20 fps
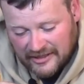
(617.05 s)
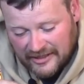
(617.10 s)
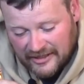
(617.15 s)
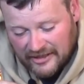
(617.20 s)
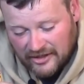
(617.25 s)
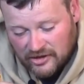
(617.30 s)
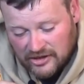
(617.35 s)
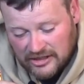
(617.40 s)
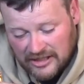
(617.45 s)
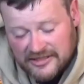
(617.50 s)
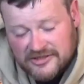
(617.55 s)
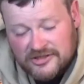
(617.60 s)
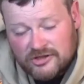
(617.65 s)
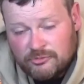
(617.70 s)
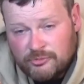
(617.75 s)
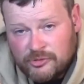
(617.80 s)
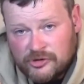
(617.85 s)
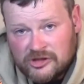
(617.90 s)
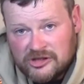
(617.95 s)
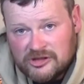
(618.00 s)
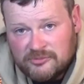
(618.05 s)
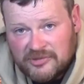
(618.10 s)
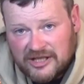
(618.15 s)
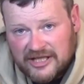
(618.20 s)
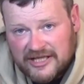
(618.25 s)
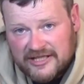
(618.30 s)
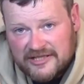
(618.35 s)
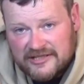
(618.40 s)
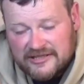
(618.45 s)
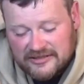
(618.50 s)
Unless you pull the
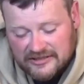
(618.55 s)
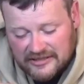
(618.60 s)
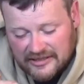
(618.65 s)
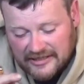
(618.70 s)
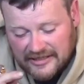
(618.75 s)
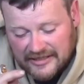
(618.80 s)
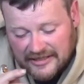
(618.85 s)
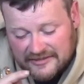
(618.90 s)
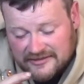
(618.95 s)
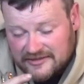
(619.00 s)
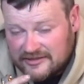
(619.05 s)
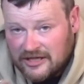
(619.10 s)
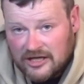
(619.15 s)
blade, it's